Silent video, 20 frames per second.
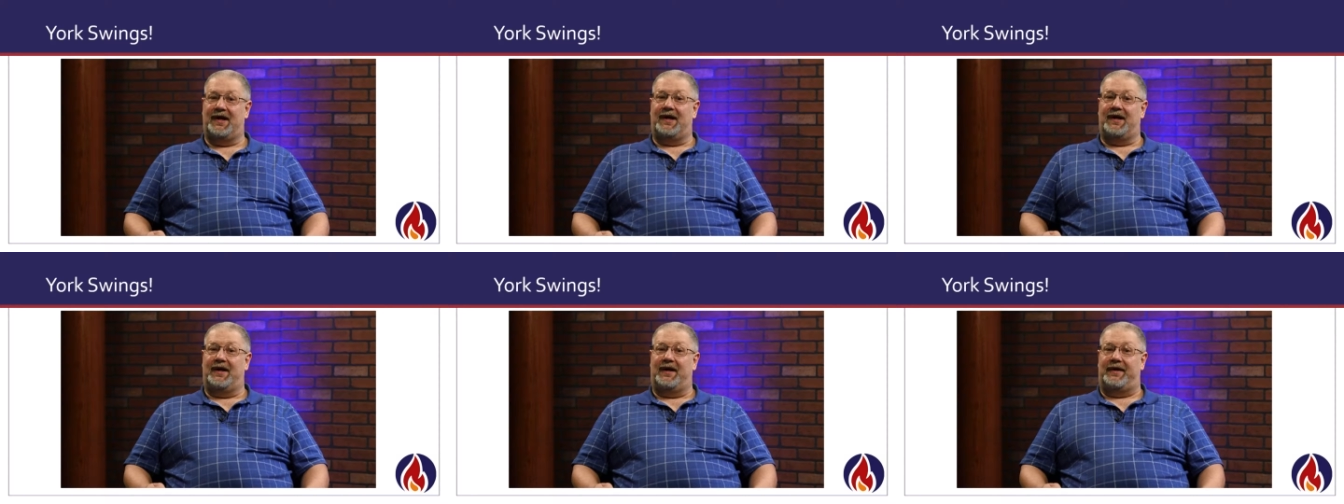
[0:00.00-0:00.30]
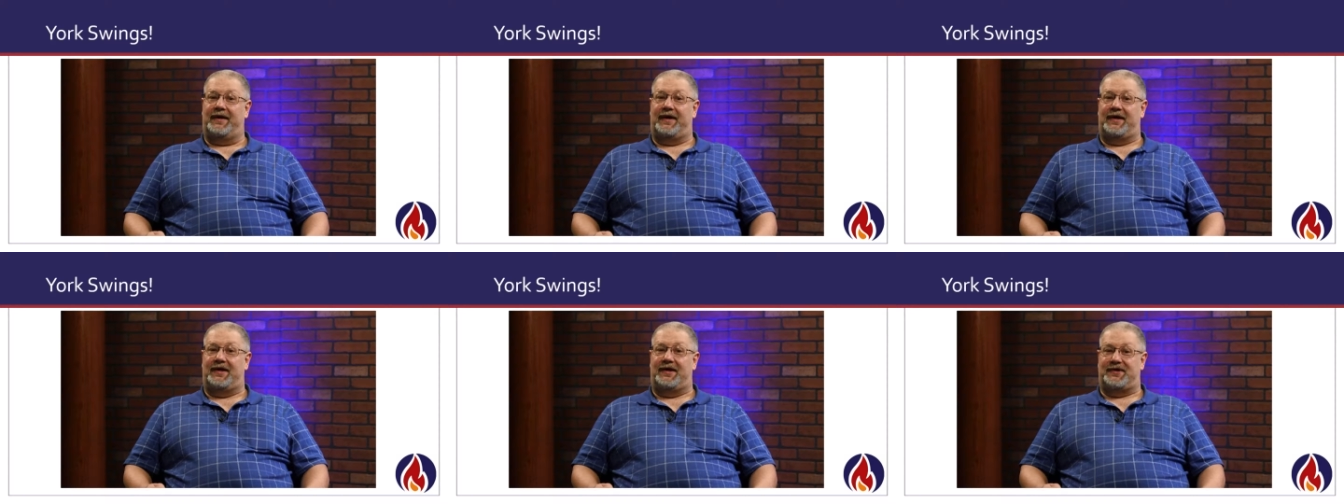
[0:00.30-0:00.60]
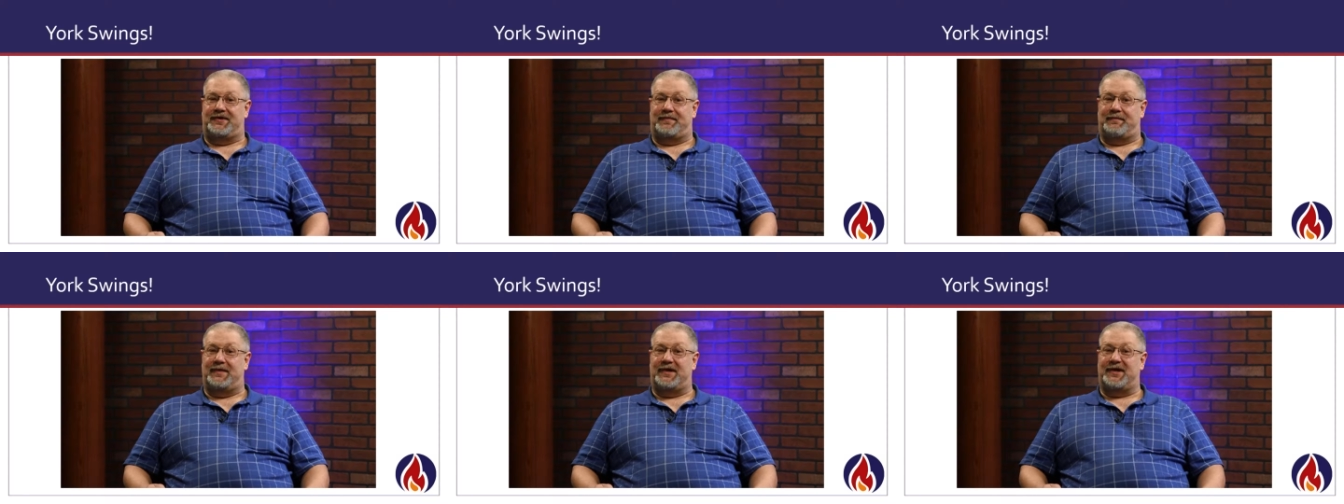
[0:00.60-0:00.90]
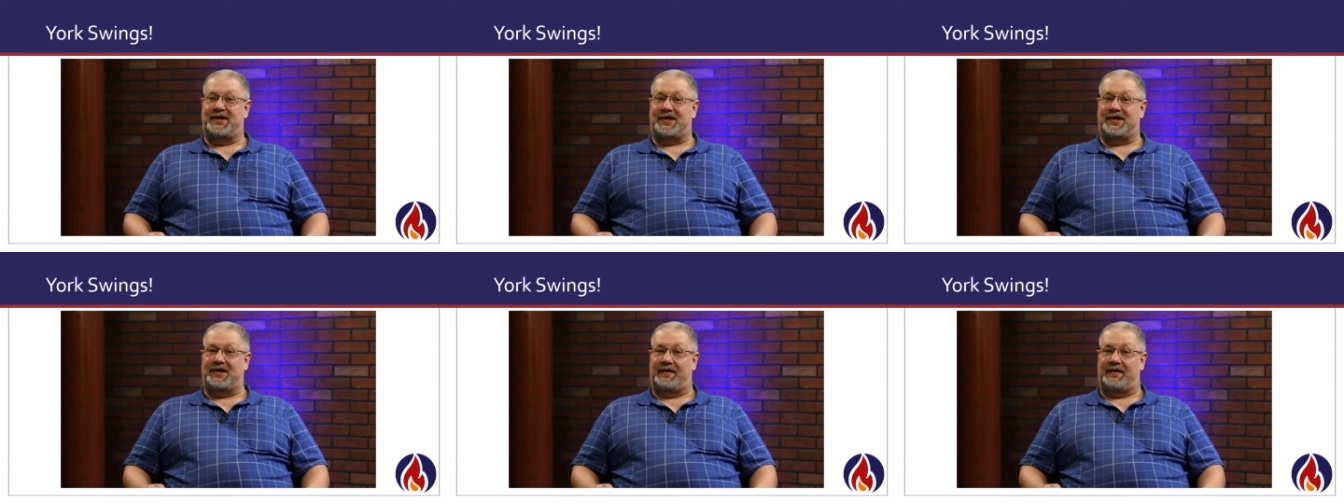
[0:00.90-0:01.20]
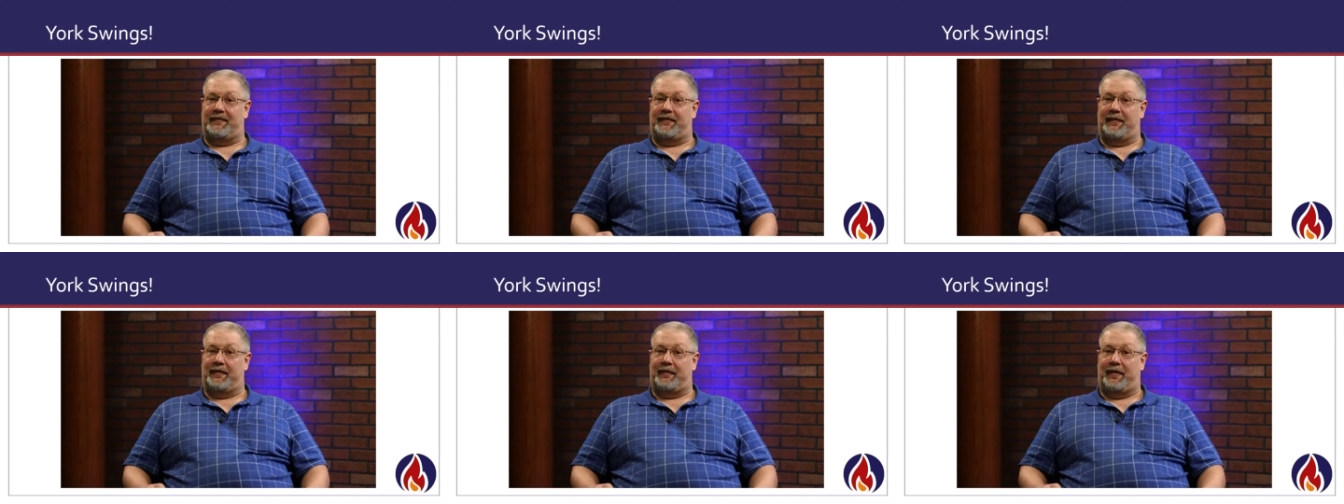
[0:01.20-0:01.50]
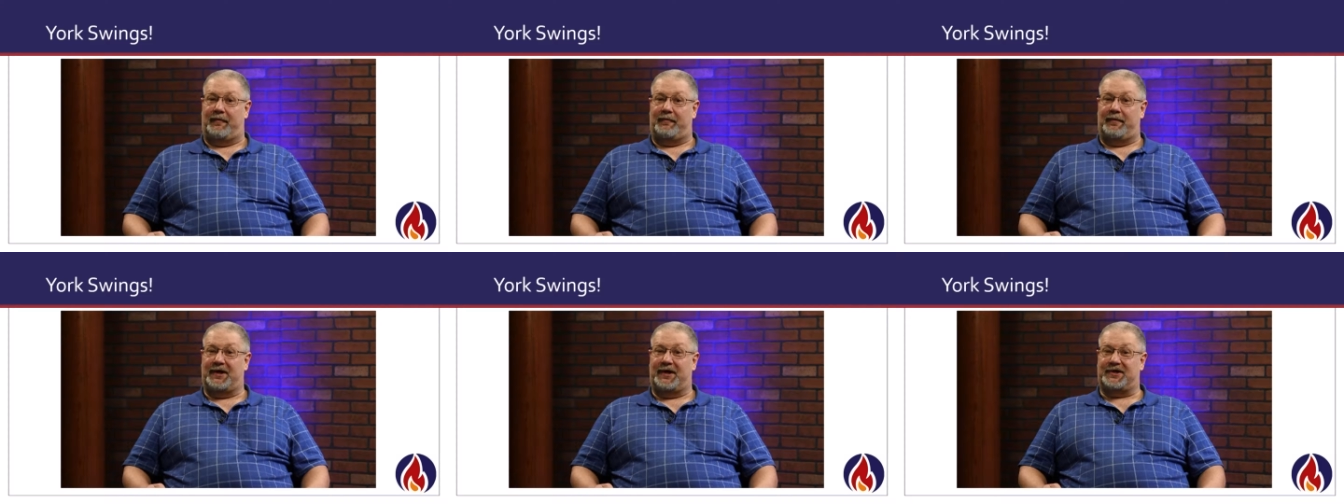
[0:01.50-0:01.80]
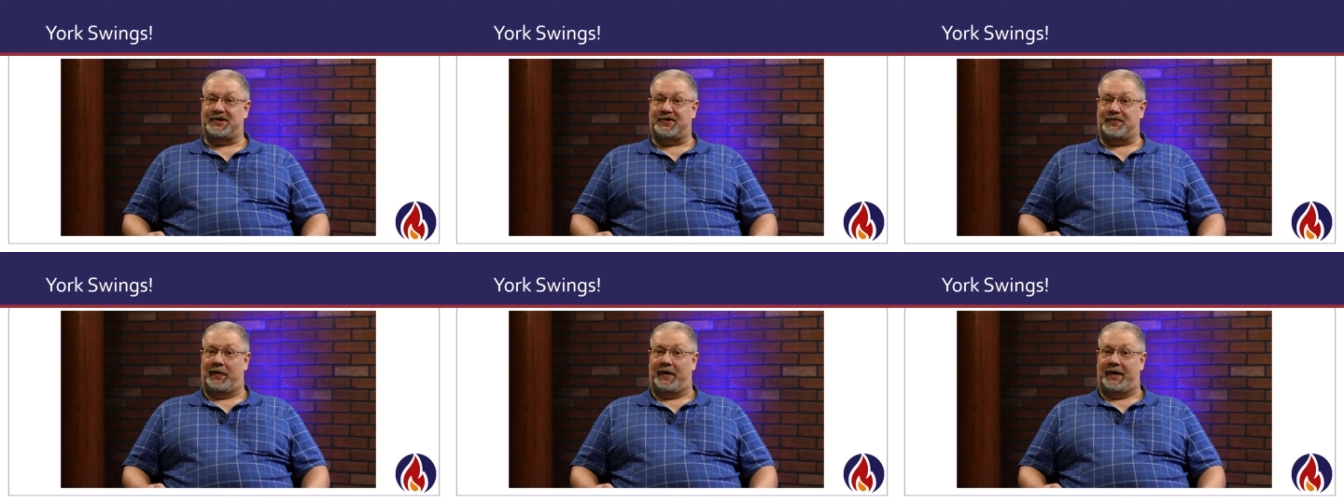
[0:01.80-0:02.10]
that is missing from the mix
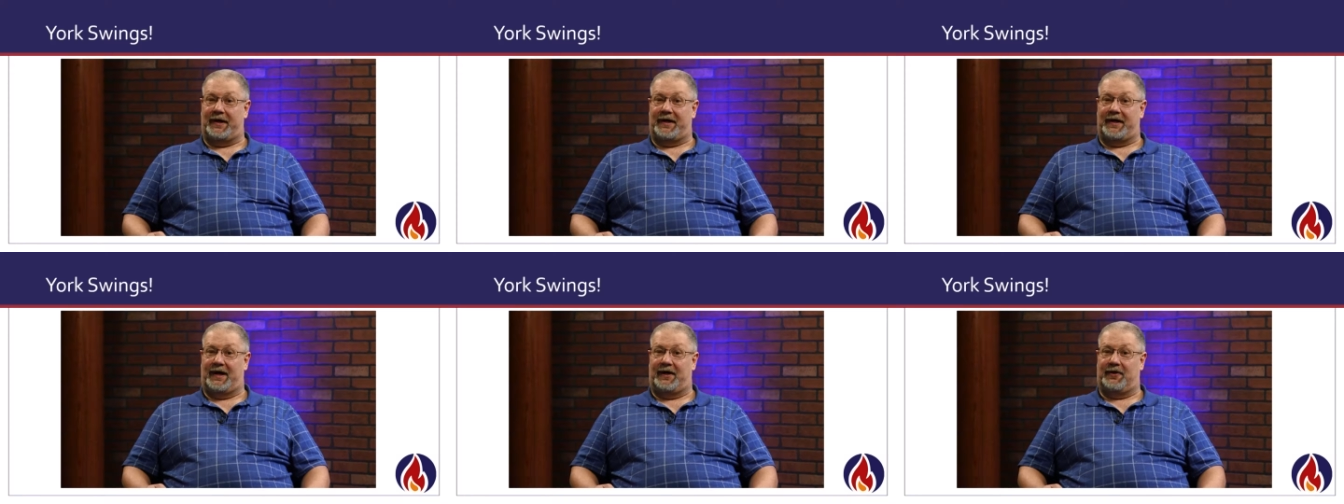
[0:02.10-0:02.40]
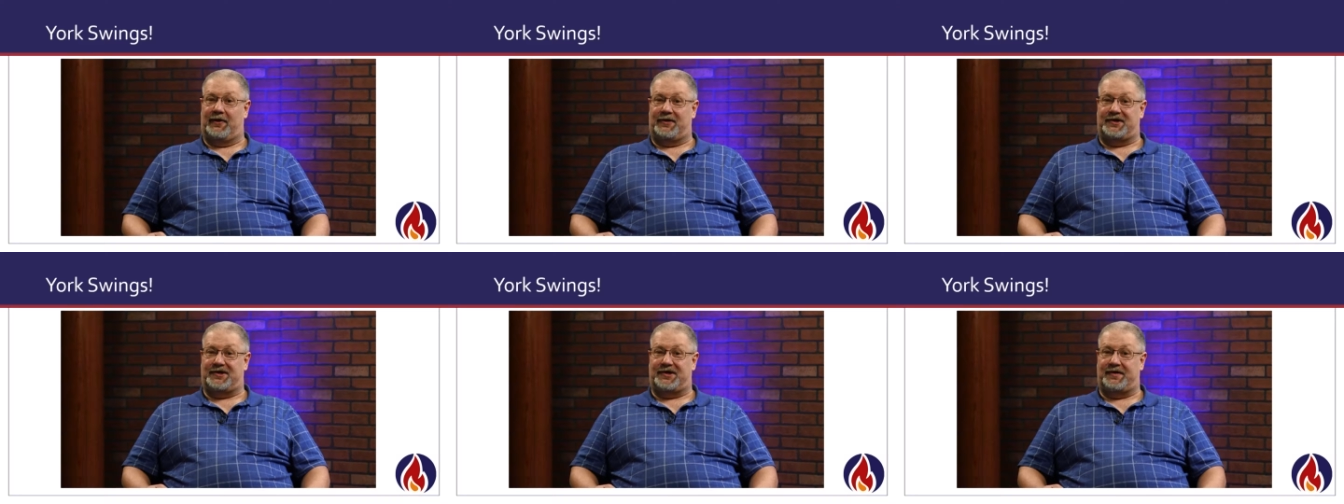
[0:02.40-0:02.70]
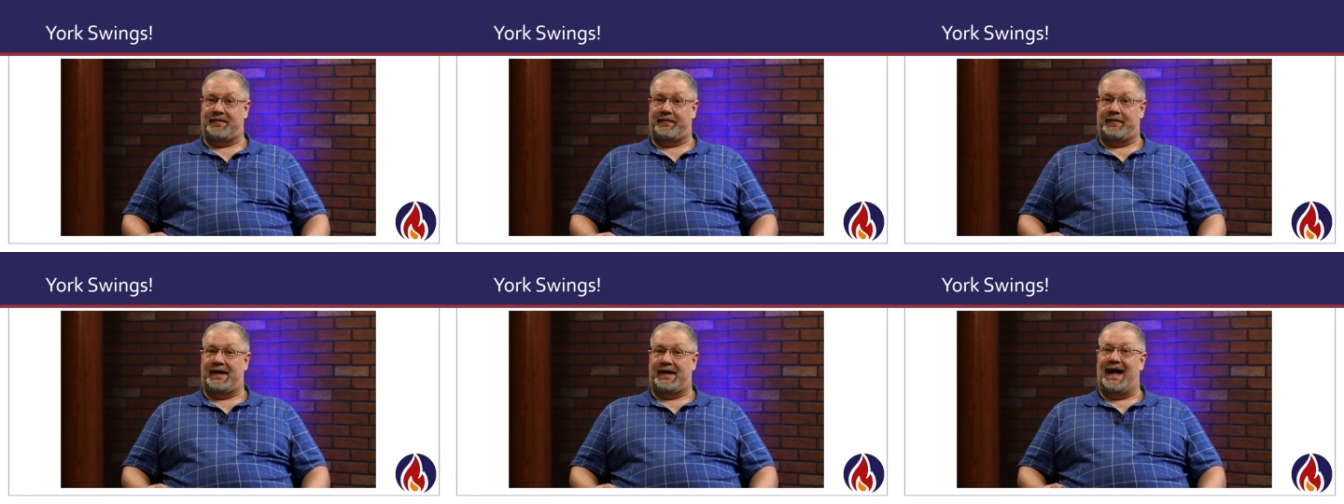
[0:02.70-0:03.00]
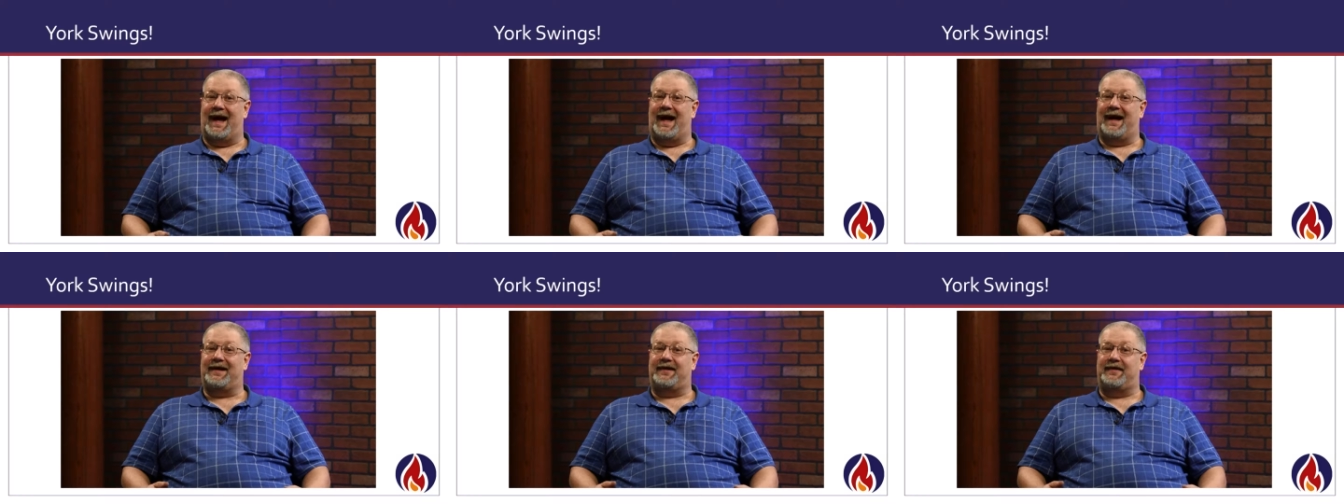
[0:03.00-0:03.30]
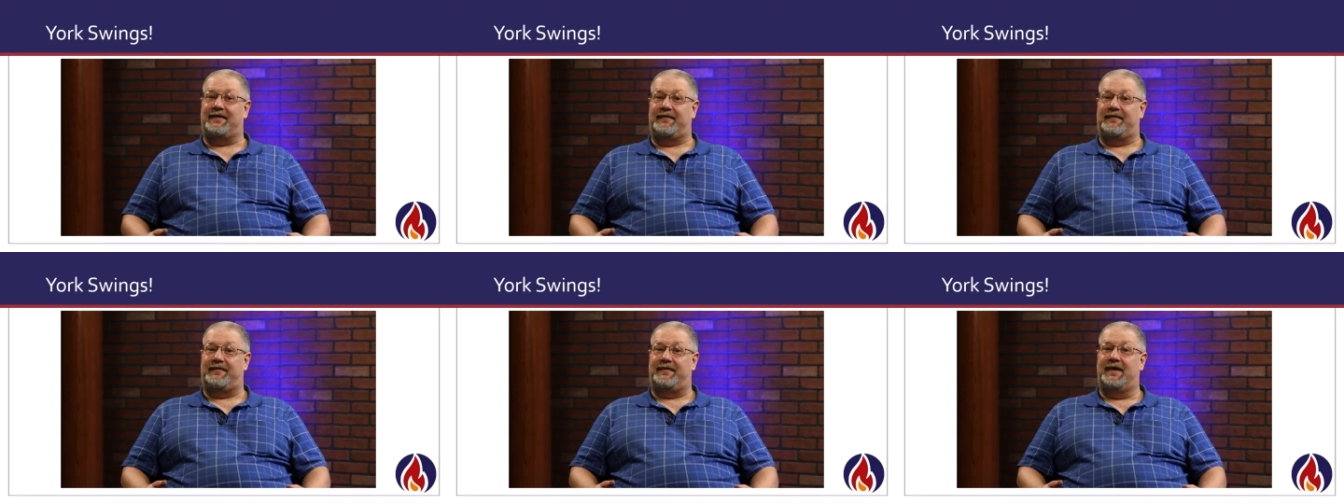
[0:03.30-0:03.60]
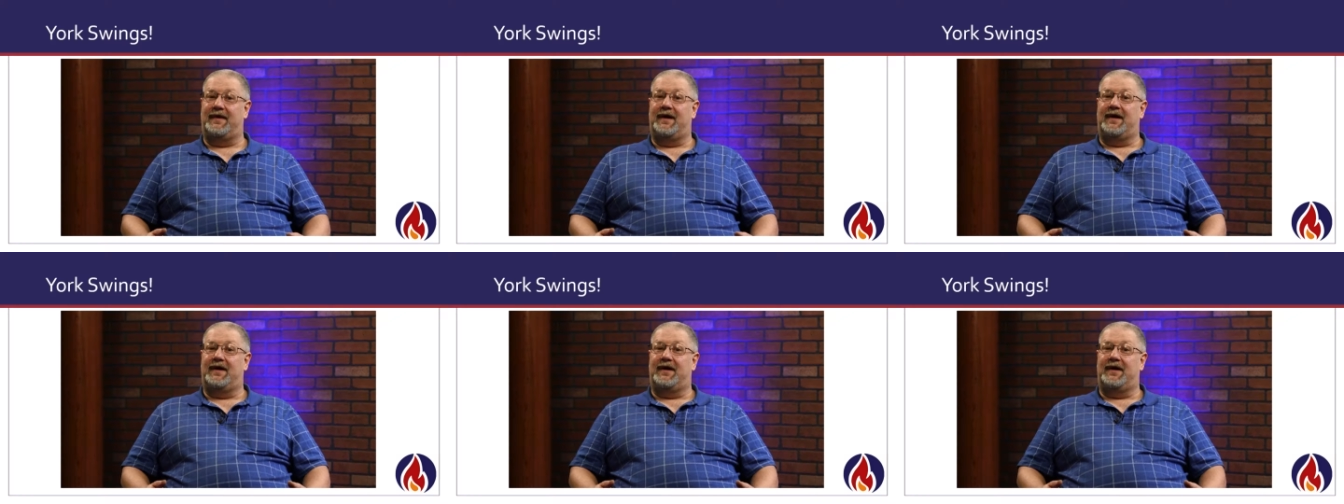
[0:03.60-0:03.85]
right now, now is some, some active, active